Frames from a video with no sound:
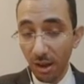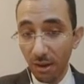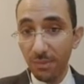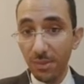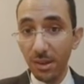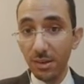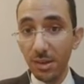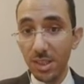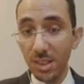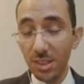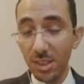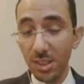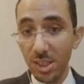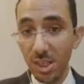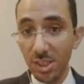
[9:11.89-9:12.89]
if there is
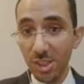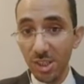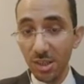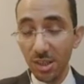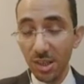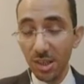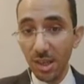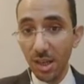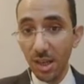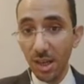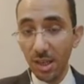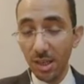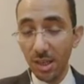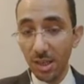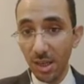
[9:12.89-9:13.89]
a decision
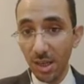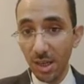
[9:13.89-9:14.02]
in